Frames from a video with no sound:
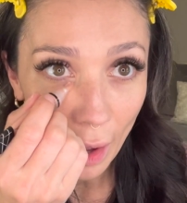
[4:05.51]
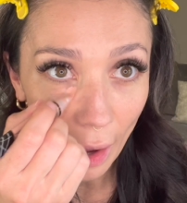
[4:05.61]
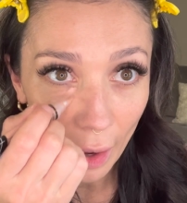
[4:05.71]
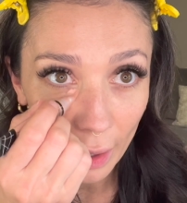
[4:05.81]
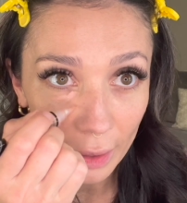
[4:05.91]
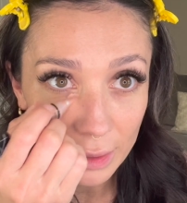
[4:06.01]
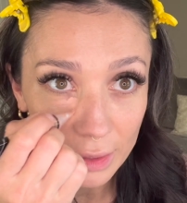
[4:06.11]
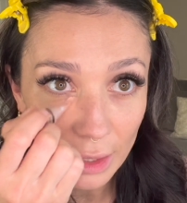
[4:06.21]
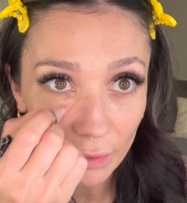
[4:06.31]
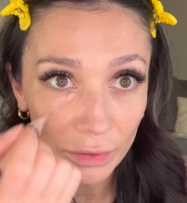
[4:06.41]
I
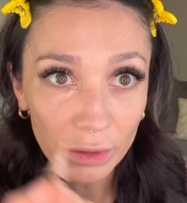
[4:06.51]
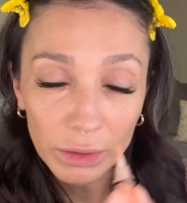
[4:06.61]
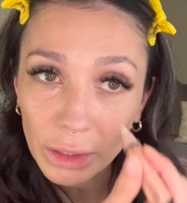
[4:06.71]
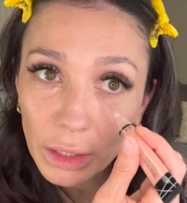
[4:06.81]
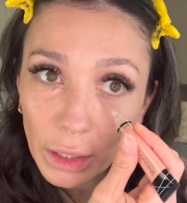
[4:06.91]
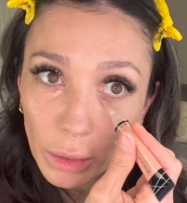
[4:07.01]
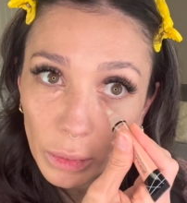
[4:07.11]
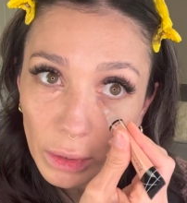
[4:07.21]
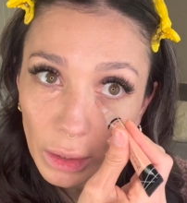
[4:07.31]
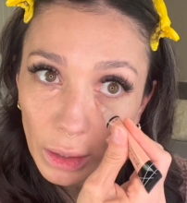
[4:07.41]
definitely
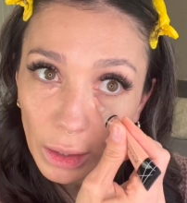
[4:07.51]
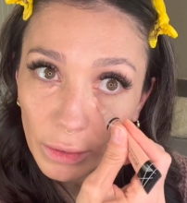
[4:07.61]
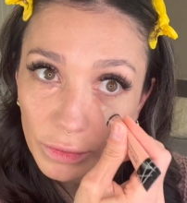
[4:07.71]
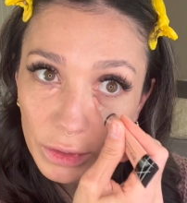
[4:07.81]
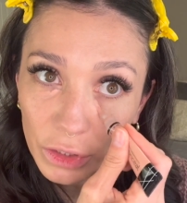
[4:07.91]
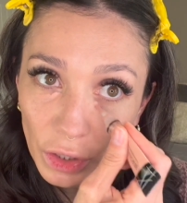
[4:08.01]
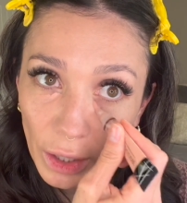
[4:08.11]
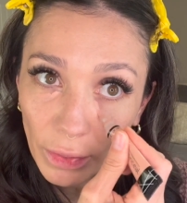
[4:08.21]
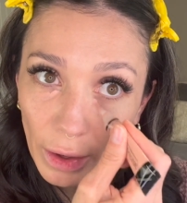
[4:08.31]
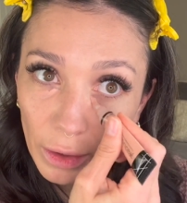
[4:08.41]
would love to try
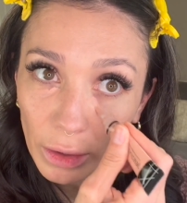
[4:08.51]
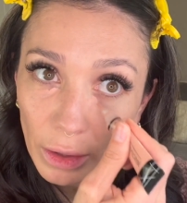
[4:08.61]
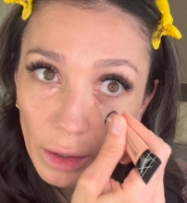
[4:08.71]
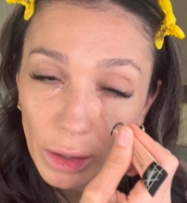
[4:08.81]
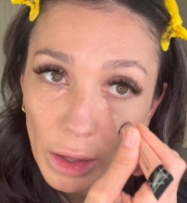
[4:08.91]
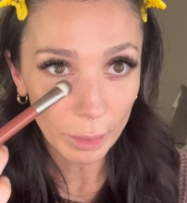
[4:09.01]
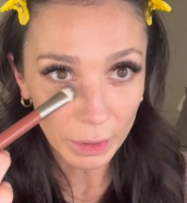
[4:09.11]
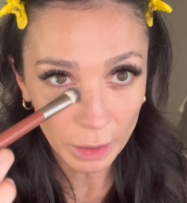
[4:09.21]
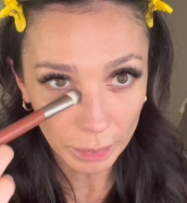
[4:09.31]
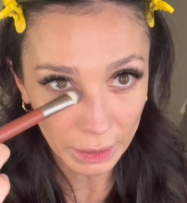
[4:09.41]
that. I'm
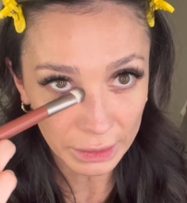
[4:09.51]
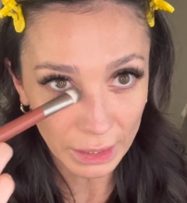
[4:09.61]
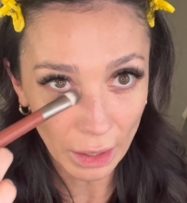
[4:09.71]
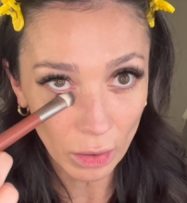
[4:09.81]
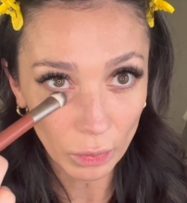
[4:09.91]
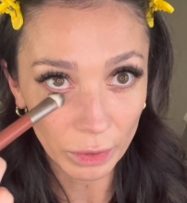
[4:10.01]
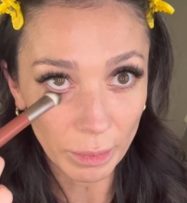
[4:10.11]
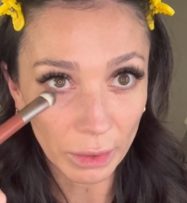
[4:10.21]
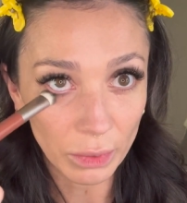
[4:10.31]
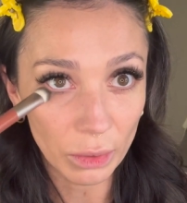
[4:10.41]
gonna blend it out with
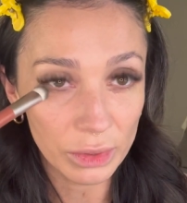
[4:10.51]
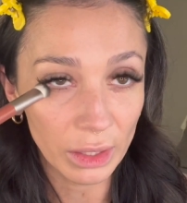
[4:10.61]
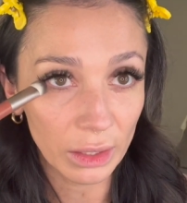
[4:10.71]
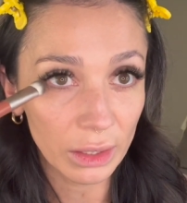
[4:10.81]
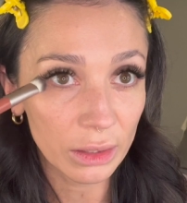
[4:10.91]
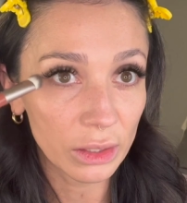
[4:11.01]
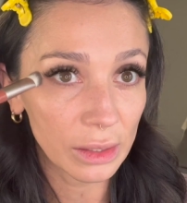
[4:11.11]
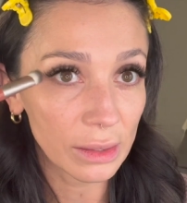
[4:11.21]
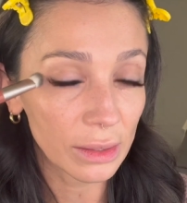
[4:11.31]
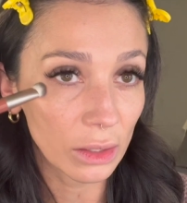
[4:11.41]
my Rose Ink
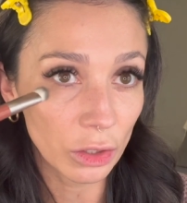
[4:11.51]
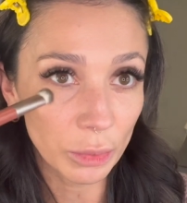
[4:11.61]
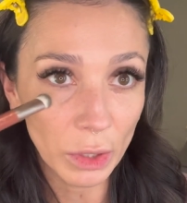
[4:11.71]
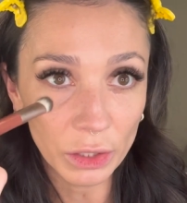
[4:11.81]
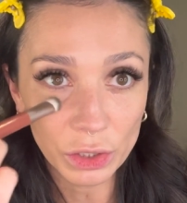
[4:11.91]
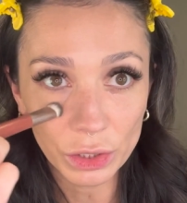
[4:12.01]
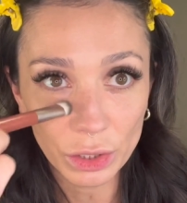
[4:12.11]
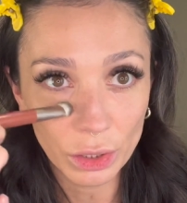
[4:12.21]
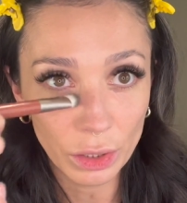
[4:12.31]
concealer brush.